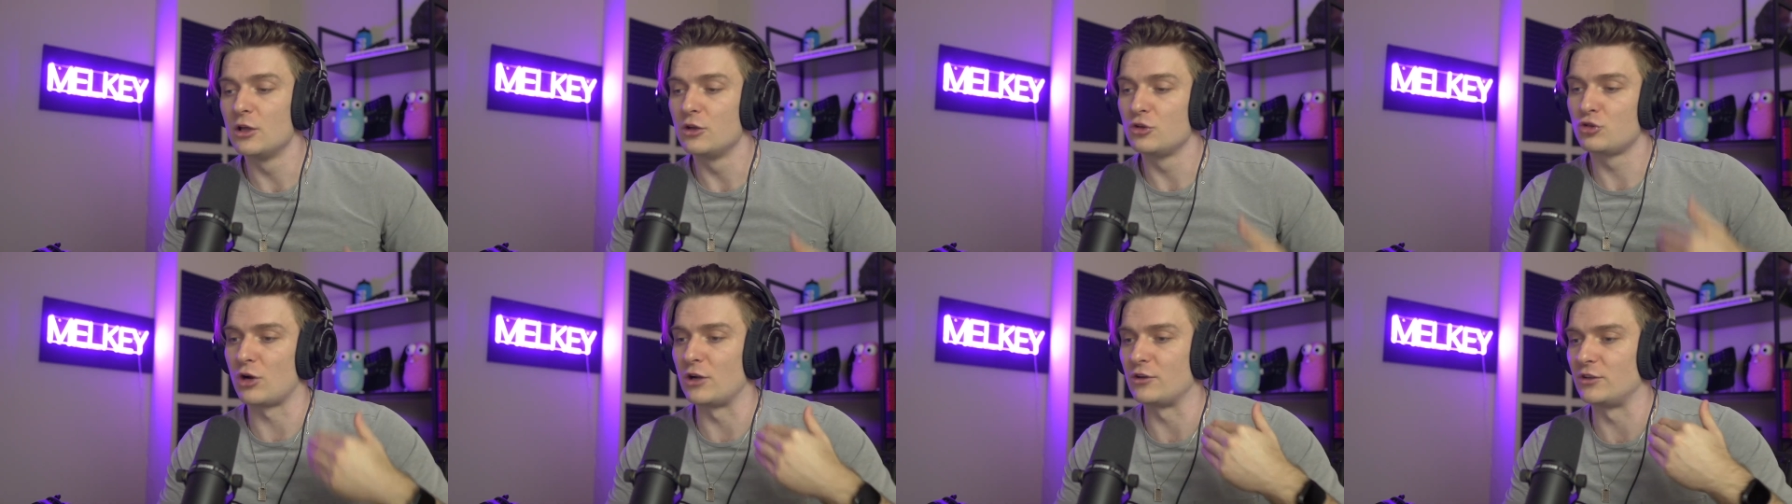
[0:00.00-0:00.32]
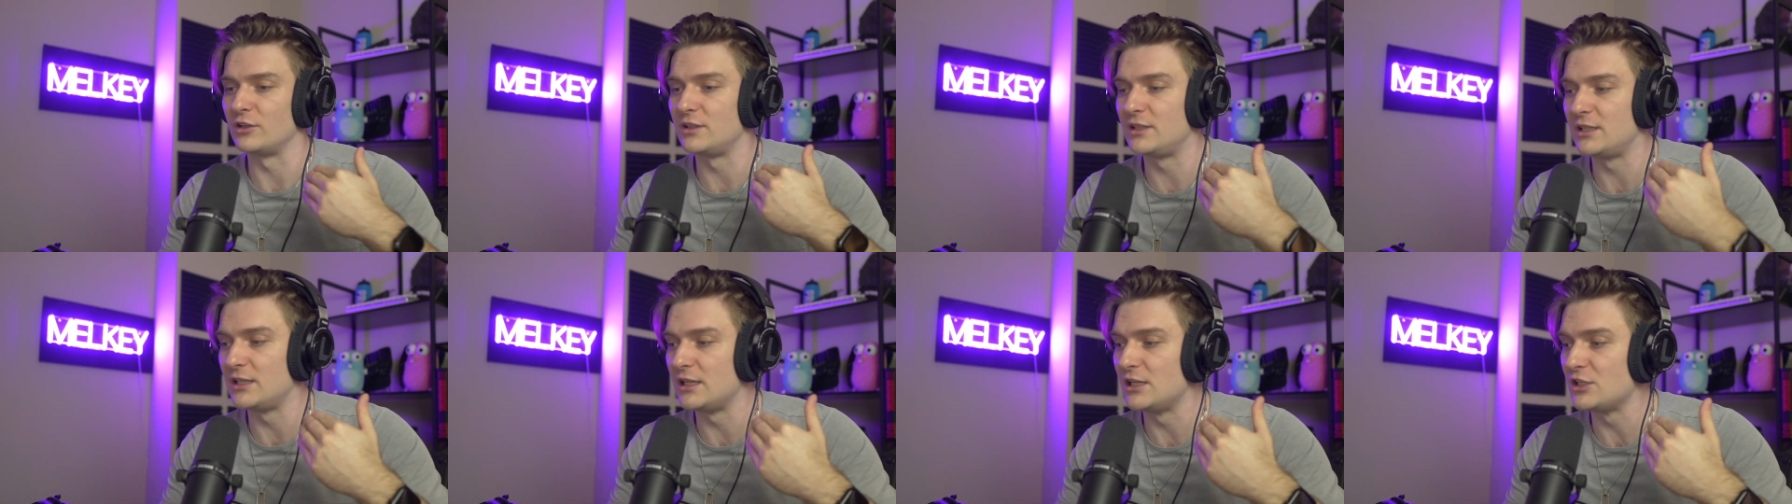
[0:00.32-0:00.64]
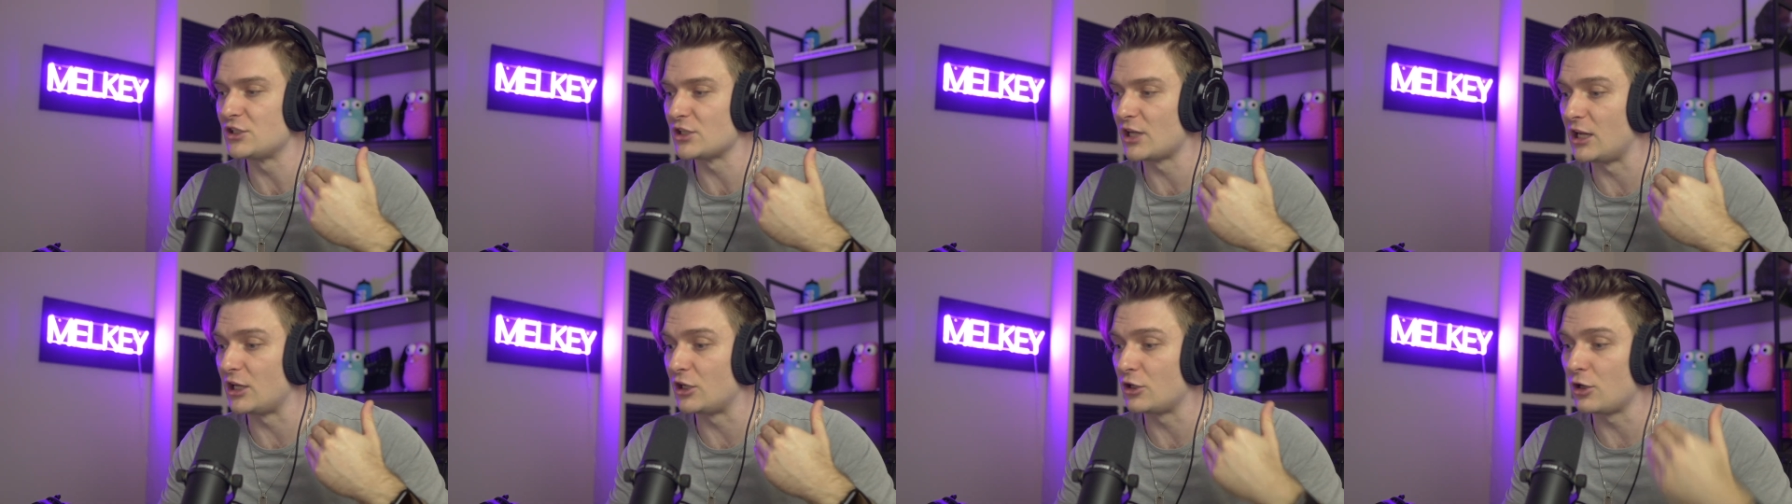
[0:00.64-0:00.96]
trying to
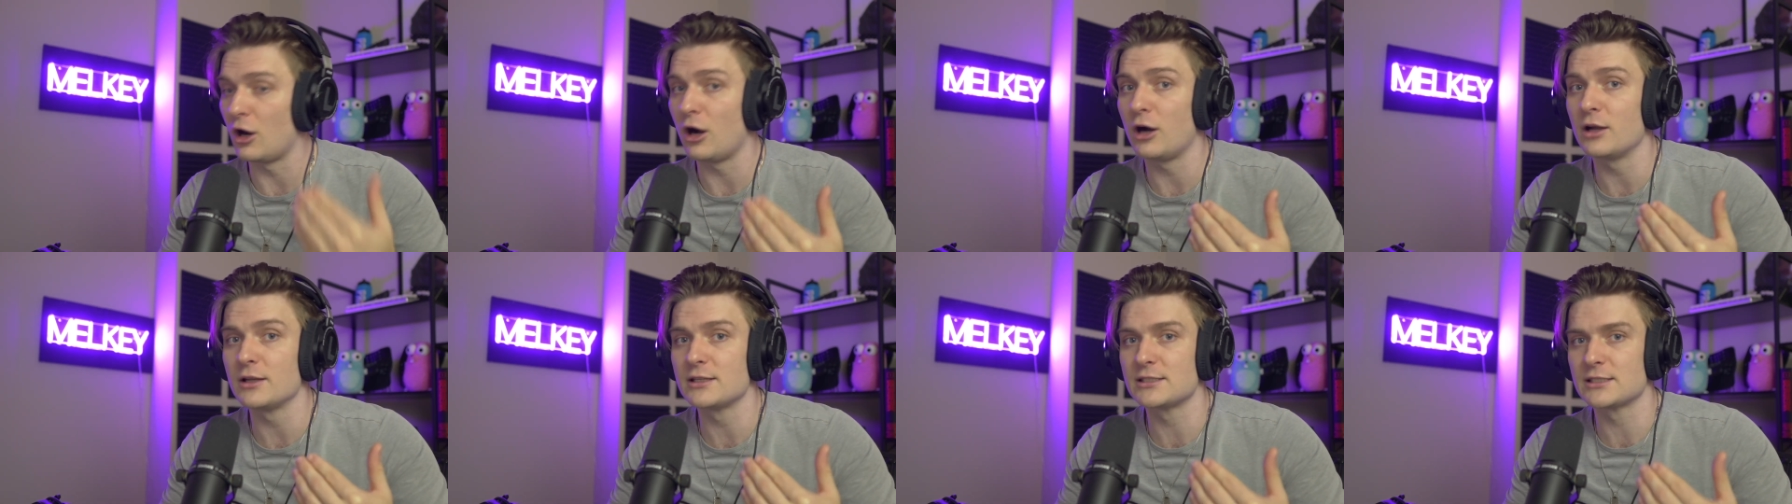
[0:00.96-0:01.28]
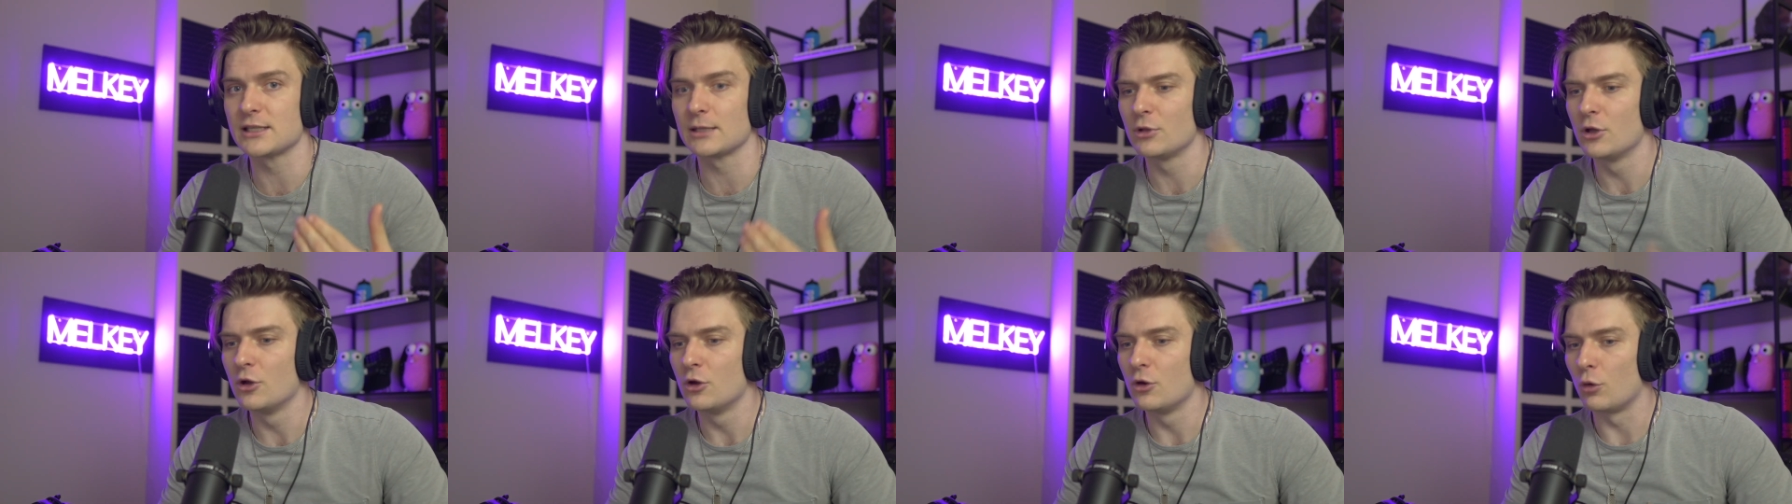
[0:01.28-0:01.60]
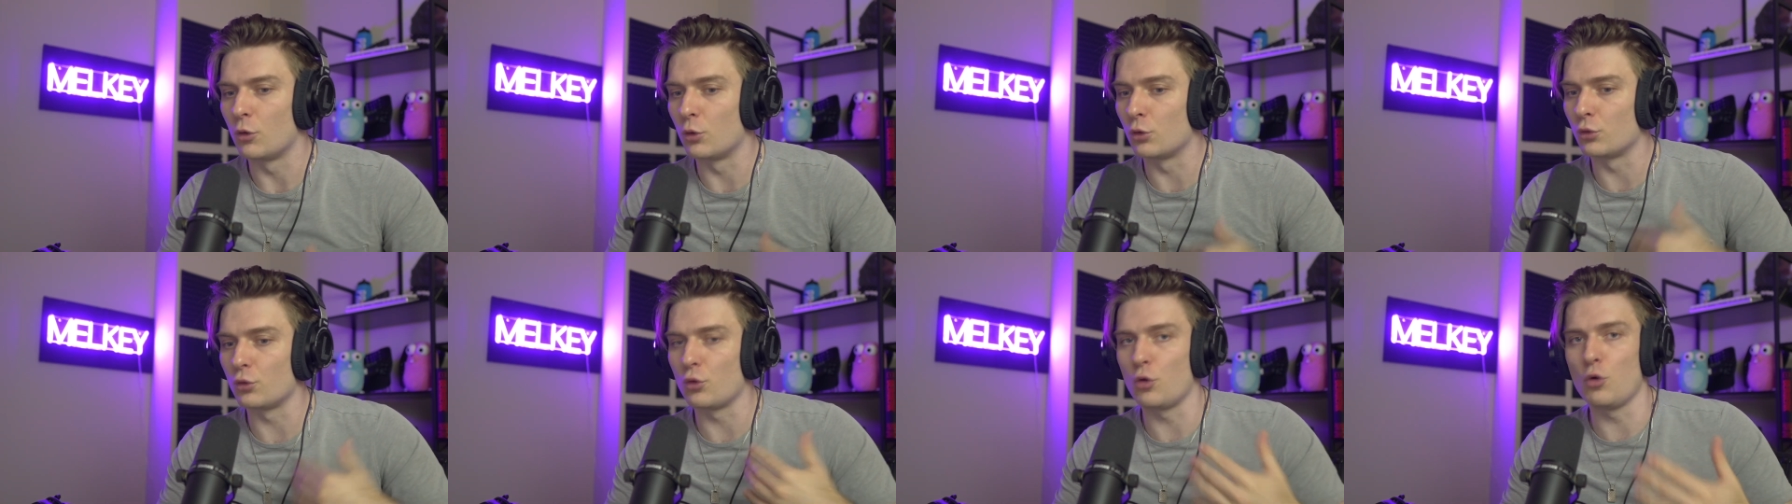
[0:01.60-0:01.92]
teach a concept,
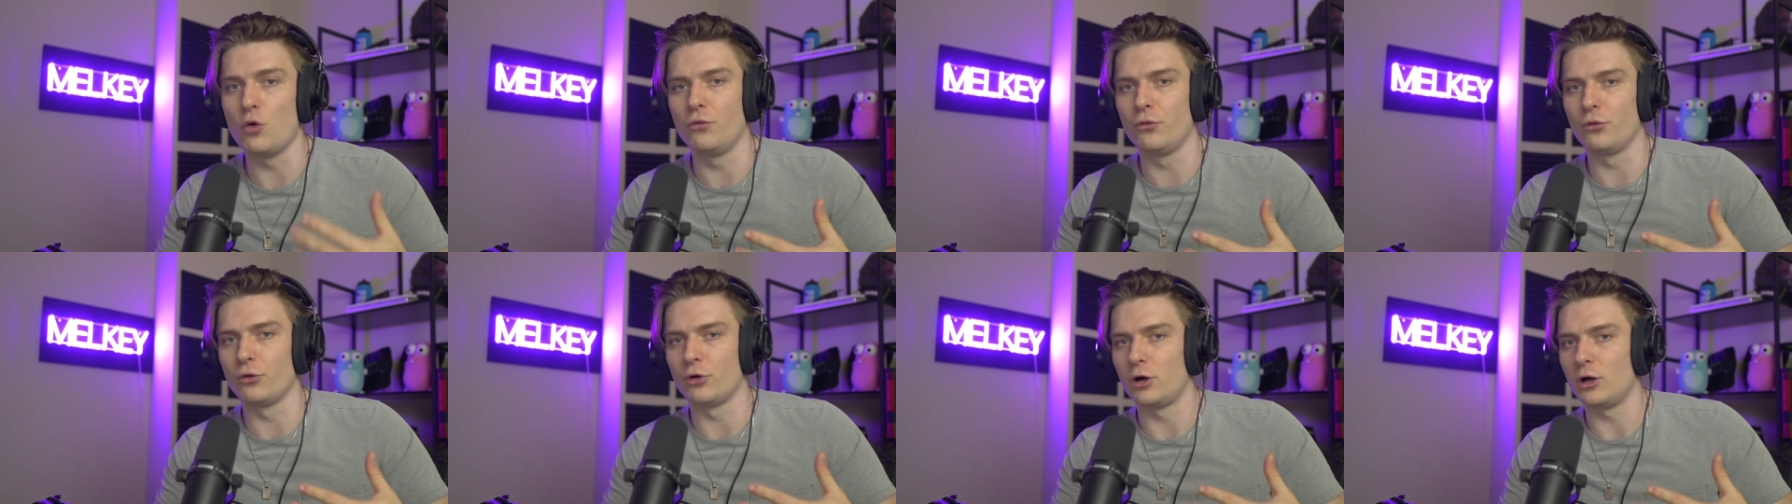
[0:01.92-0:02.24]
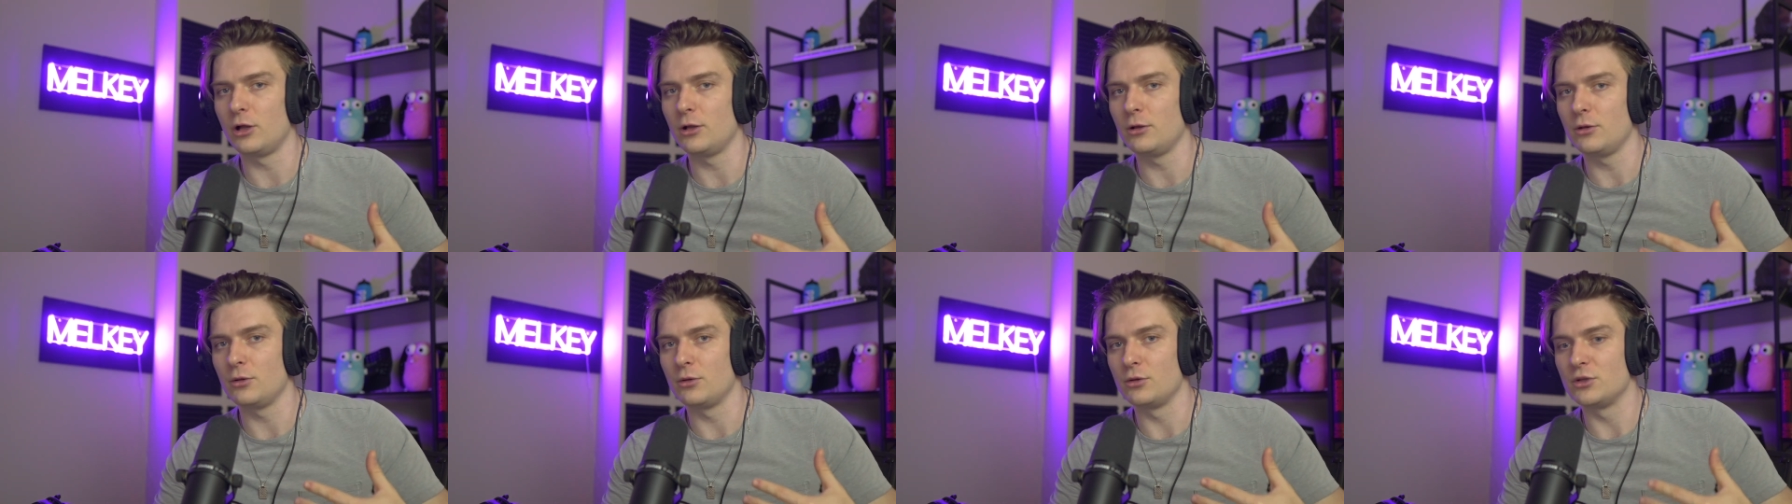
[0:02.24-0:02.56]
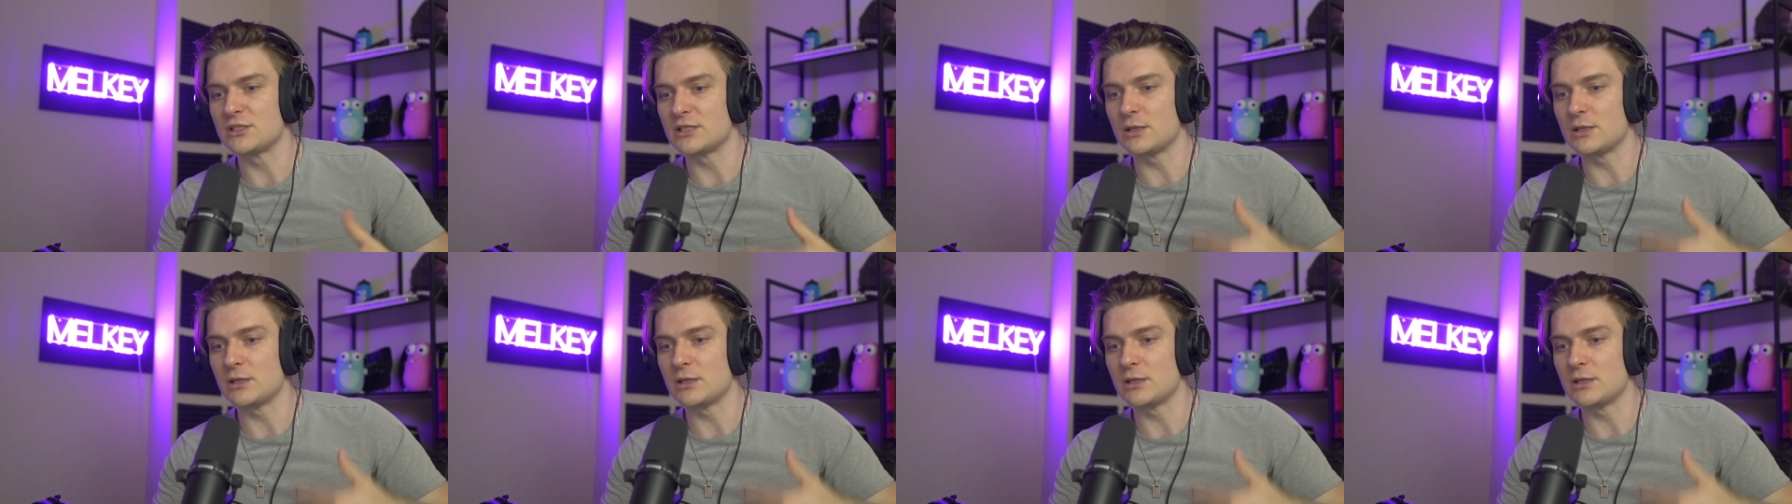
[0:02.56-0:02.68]
or overall,